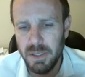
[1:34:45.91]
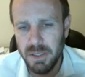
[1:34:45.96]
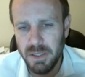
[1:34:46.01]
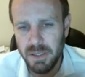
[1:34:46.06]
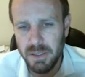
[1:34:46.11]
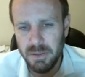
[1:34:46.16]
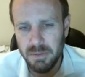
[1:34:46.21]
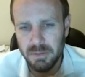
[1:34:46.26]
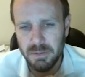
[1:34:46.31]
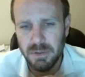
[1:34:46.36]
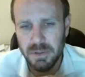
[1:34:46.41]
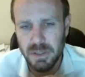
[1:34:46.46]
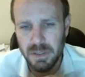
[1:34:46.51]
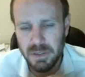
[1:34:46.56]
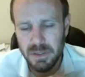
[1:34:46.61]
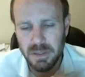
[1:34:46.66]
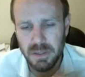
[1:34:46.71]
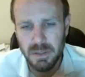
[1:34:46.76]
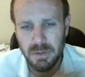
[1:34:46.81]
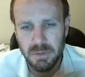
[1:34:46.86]
I don't
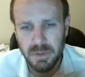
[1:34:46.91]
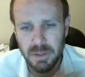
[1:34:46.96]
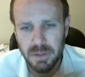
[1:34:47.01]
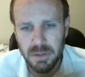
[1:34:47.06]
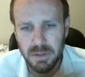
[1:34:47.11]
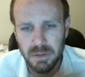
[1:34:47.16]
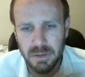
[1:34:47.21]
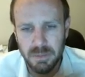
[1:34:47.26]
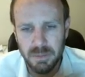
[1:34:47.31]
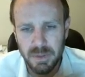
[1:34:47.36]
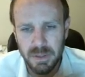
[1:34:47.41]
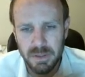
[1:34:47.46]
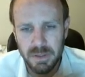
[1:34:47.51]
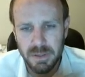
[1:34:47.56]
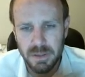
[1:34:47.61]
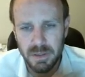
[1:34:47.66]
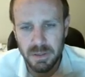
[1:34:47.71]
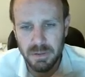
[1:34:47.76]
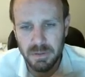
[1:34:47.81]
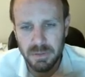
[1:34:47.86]
trust anyone other than
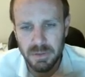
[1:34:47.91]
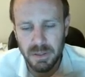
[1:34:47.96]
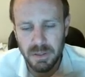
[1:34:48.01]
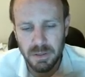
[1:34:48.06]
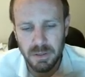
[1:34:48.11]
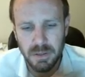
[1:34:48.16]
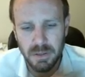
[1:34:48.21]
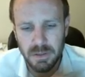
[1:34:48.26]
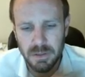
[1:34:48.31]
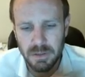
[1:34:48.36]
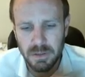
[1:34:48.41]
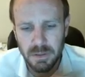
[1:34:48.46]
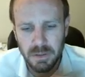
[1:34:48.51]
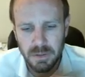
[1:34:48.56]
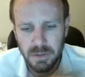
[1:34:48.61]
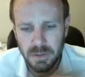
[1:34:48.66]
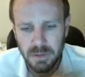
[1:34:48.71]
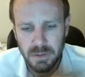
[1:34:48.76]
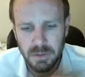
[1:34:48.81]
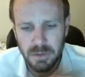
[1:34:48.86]
myself at all.
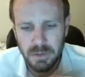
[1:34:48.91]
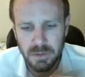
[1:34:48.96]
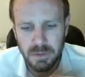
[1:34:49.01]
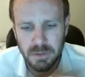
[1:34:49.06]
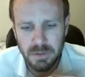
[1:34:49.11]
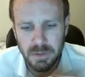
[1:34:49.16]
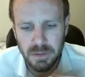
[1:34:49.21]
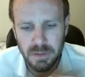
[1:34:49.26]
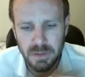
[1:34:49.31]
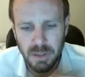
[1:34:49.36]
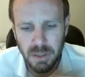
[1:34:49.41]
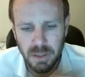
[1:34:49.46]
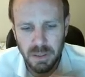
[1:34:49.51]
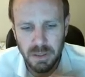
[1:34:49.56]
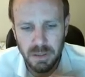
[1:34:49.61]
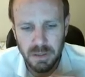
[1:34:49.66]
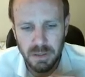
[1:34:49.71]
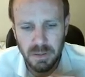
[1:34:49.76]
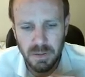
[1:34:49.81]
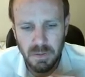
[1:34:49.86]
Just not
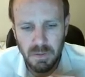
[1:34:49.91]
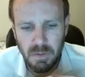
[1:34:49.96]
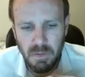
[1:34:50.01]
at all.